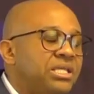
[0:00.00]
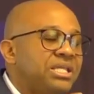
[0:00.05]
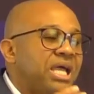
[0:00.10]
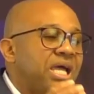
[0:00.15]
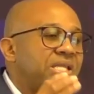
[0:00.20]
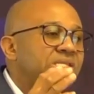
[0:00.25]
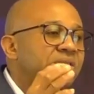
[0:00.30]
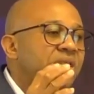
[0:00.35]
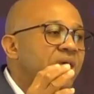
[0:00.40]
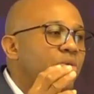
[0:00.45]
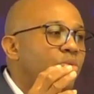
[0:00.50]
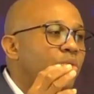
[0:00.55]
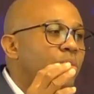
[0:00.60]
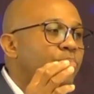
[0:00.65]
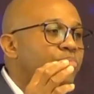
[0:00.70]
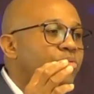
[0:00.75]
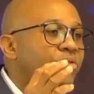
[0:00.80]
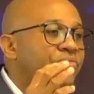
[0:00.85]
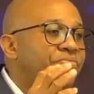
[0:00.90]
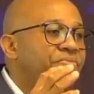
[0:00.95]
that they will
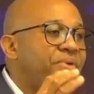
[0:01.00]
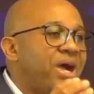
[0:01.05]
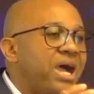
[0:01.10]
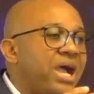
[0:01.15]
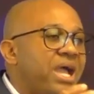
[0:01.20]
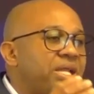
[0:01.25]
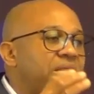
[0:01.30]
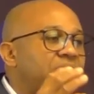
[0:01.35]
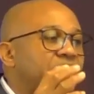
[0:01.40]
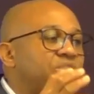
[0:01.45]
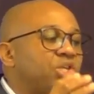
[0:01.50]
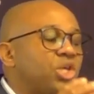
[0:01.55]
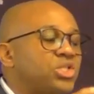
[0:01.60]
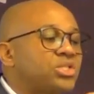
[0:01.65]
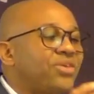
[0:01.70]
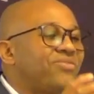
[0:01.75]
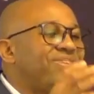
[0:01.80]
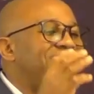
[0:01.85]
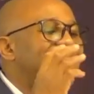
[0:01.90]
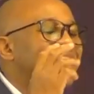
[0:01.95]
provide a
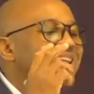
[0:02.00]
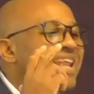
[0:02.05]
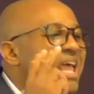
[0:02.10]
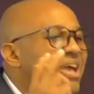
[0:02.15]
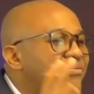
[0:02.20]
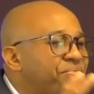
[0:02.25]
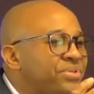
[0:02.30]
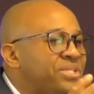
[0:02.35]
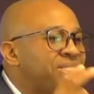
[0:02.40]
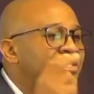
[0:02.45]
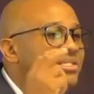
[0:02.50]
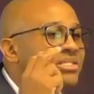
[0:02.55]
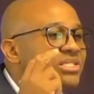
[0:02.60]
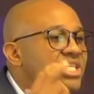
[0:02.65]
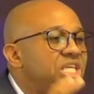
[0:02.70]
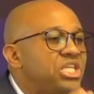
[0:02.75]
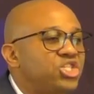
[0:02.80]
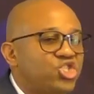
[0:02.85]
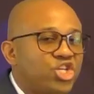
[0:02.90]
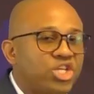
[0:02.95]
sort of leaven
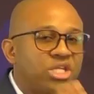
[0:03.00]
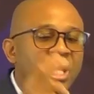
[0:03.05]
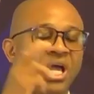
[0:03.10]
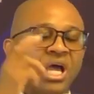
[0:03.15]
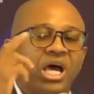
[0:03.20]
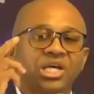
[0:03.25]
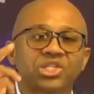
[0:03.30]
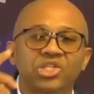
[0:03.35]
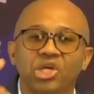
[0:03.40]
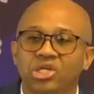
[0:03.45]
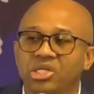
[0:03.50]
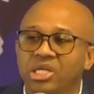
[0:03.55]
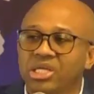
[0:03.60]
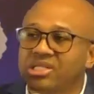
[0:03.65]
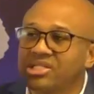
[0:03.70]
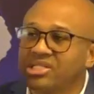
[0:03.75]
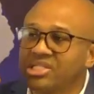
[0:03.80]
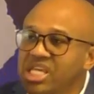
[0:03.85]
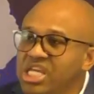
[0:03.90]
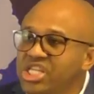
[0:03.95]
teaching, a sort
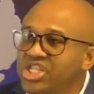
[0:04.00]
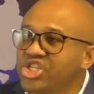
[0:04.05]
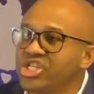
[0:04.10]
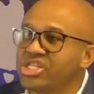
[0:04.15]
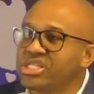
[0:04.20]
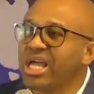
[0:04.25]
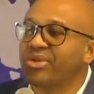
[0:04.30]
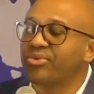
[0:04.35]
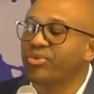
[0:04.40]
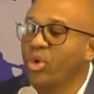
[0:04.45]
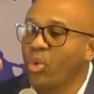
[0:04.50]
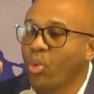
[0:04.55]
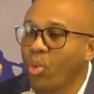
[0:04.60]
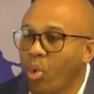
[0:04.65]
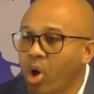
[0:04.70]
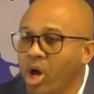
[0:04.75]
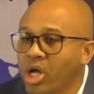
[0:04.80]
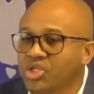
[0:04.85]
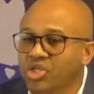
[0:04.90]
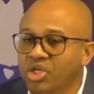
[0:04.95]
of teaching that will
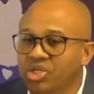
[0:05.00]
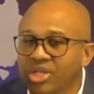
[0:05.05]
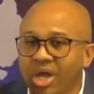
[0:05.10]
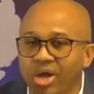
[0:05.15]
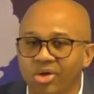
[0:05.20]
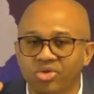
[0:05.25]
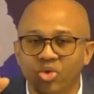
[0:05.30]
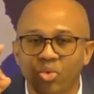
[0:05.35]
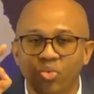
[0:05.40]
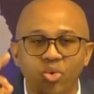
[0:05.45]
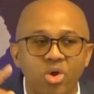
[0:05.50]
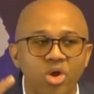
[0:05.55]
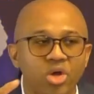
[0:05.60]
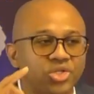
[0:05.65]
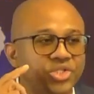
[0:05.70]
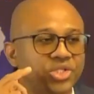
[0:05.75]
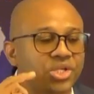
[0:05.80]
water down the word.